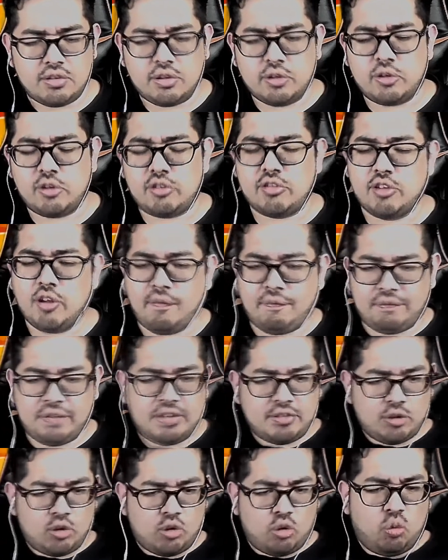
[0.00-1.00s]
So there's no
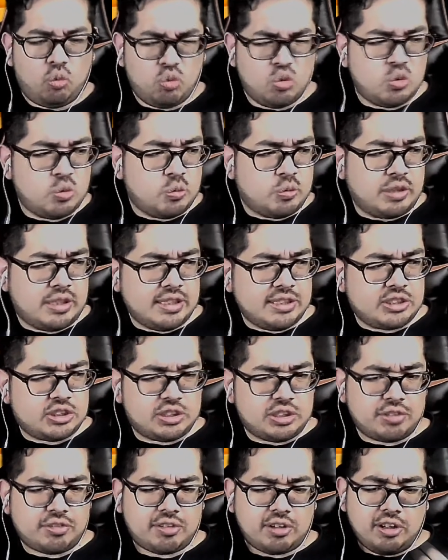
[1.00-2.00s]
physical wound, it's
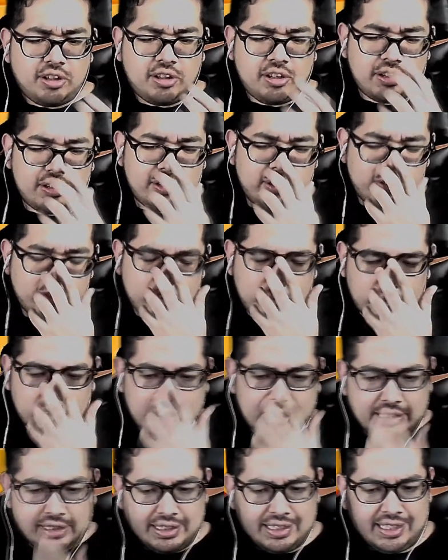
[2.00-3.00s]
just all
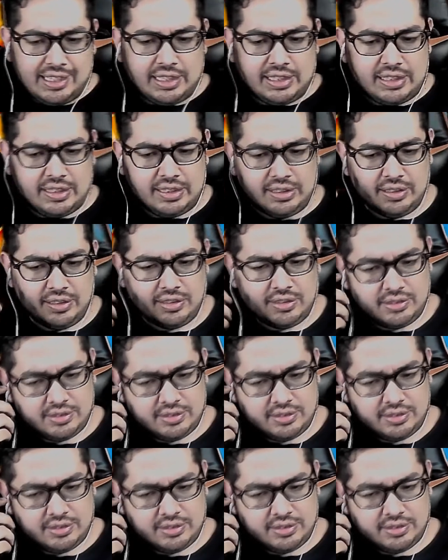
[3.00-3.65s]
neurally linked.